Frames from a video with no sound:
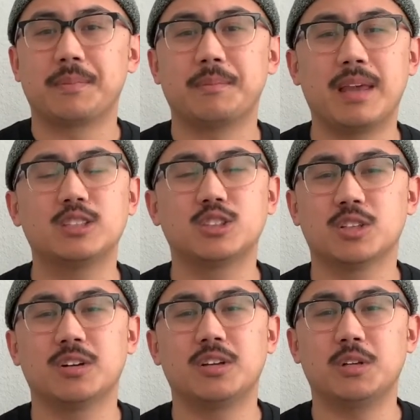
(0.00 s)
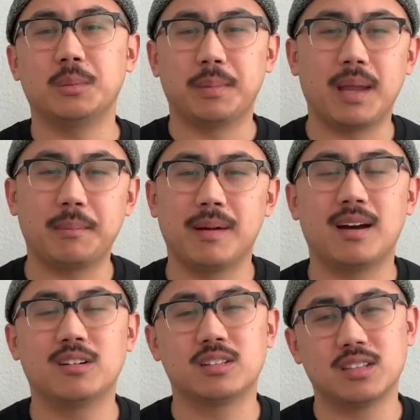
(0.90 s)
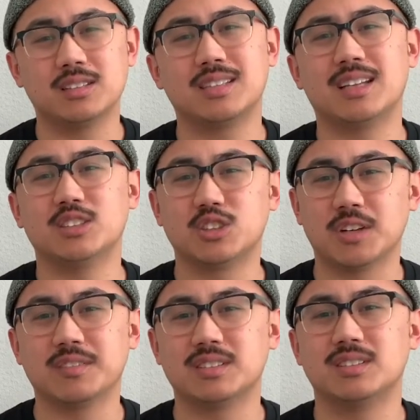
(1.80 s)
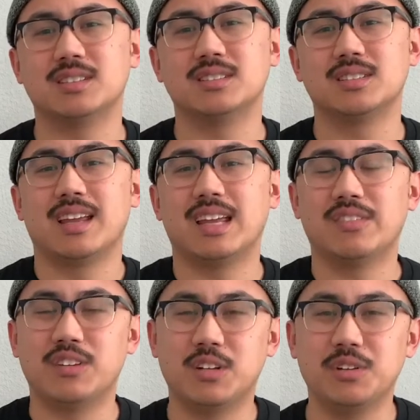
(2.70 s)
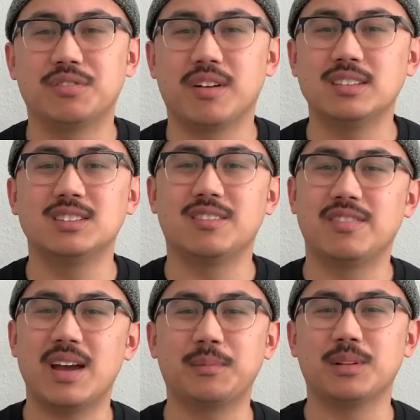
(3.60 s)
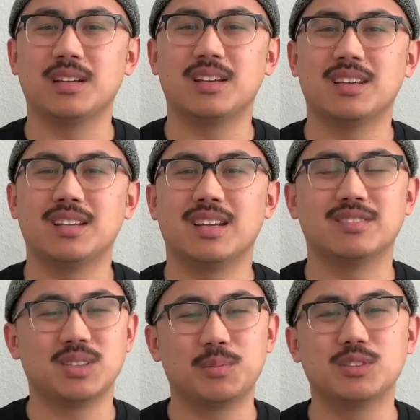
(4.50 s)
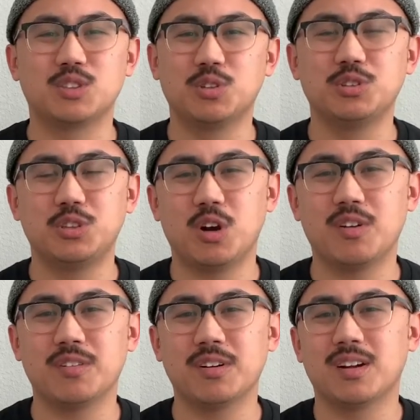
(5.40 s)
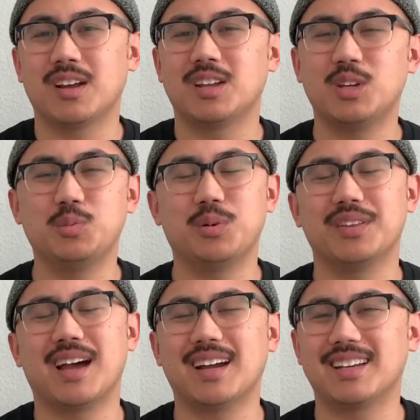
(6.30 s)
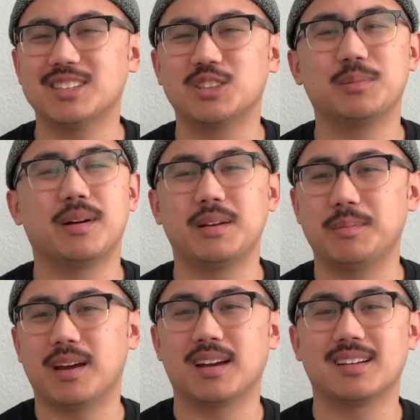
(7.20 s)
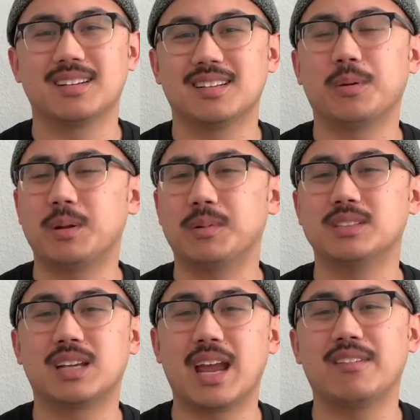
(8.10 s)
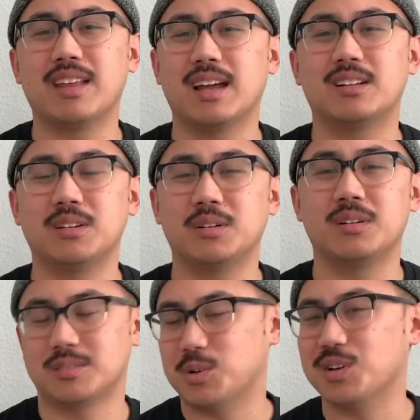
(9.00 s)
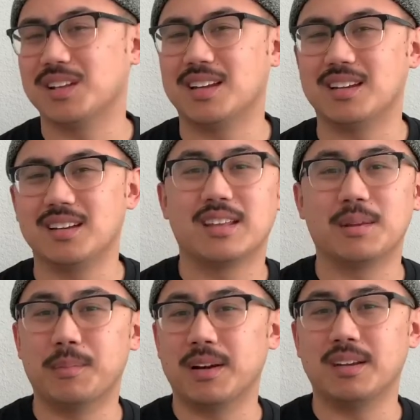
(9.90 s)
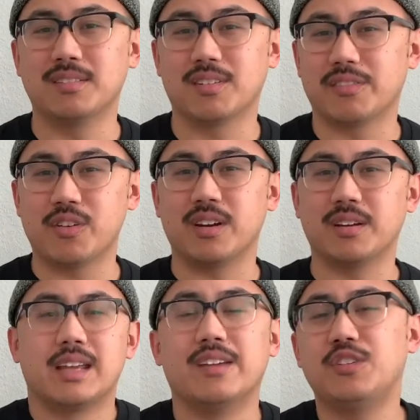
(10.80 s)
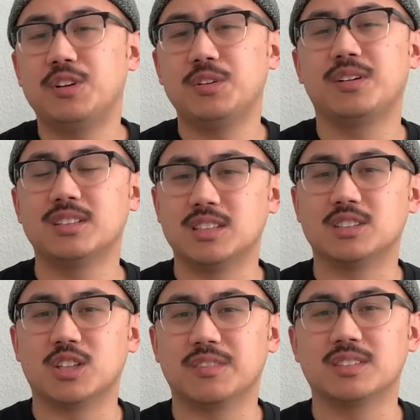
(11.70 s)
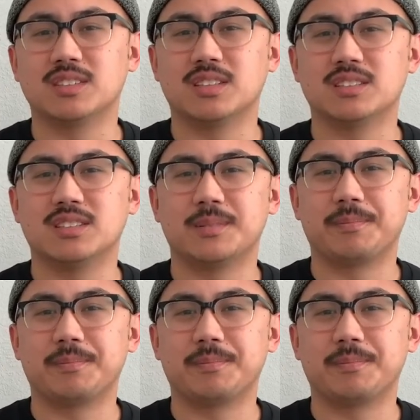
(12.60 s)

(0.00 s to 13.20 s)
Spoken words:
make sure you do PayPal goods and services. If you do friends and family, if someone screws you over, you will not get your money back. You pretty much gave that dude or lady the money for free. If you do goods and services,